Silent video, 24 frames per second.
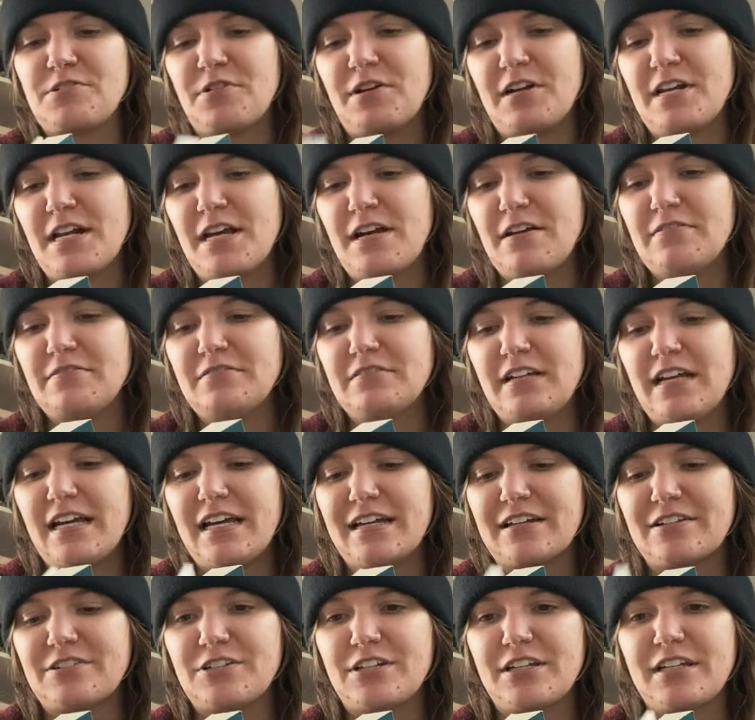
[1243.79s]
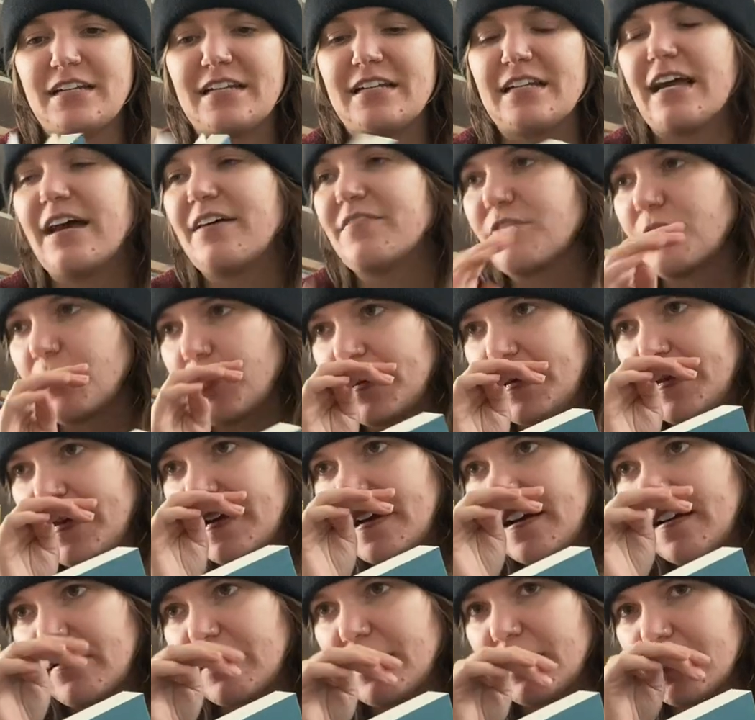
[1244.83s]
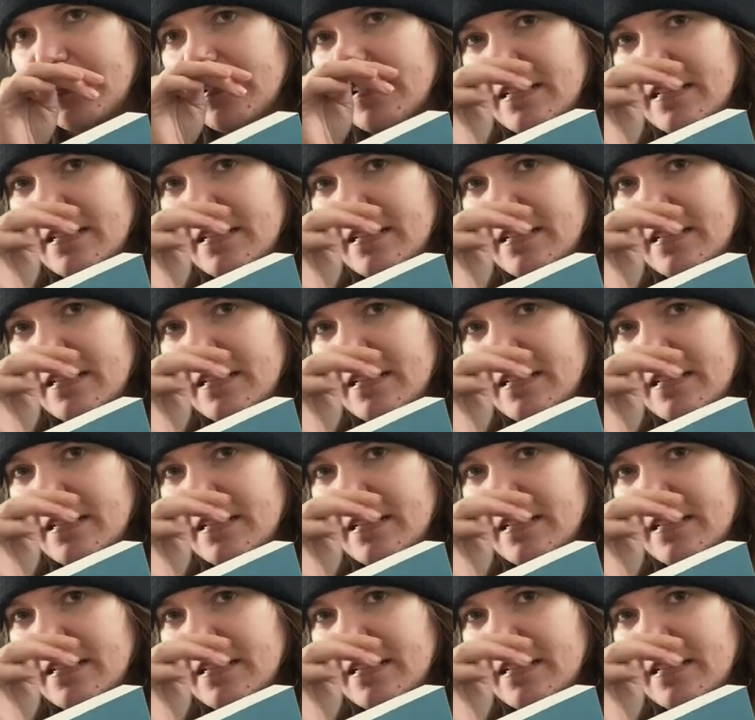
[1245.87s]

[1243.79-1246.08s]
right now. I actually have no idea how to